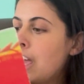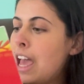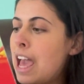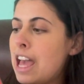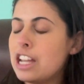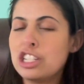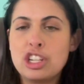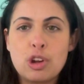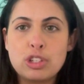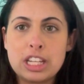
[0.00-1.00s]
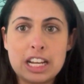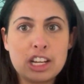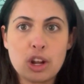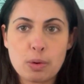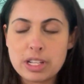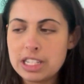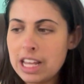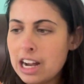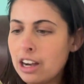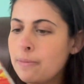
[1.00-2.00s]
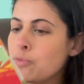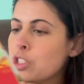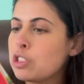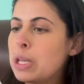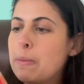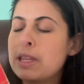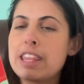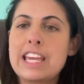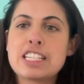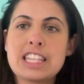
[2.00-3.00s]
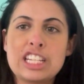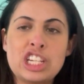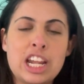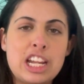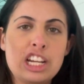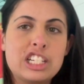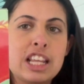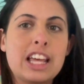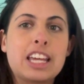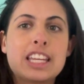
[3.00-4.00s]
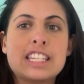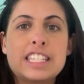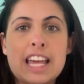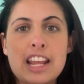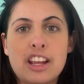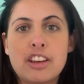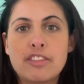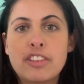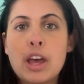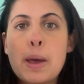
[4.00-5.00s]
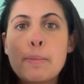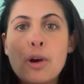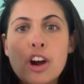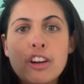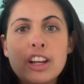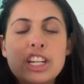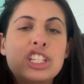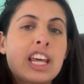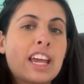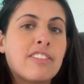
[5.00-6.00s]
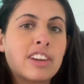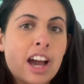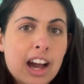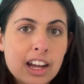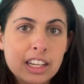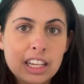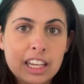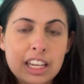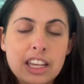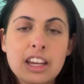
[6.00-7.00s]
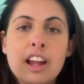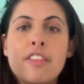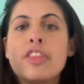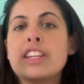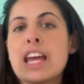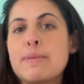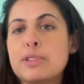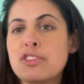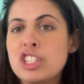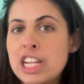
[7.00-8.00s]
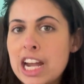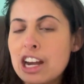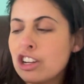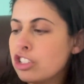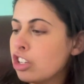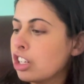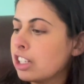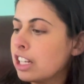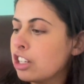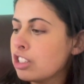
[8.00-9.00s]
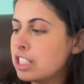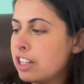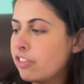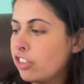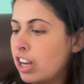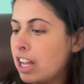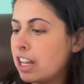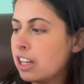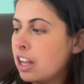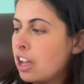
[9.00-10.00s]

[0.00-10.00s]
and she goes in and no one's there. So some of the things that change, that like instead of porridge, they have congee. The types of chairs are a little different.